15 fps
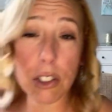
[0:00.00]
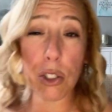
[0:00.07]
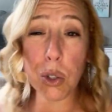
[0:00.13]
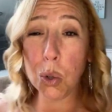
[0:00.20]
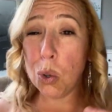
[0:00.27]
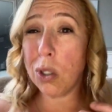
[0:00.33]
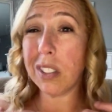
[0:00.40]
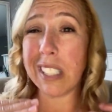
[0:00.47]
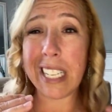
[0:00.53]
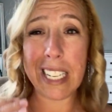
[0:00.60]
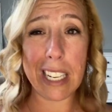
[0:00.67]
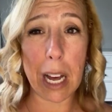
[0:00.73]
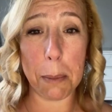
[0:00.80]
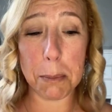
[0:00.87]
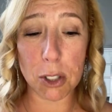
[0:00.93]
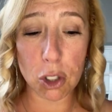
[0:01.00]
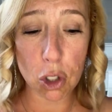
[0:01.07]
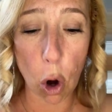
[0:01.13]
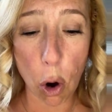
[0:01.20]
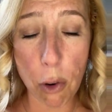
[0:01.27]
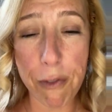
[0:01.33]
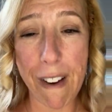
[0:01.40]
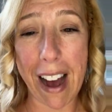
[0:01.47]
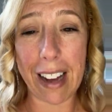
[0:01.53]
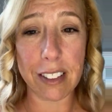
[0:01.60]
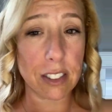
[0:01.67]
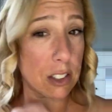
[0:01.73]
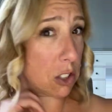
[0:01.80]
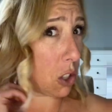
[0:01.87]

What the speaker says: tools heat up so fast.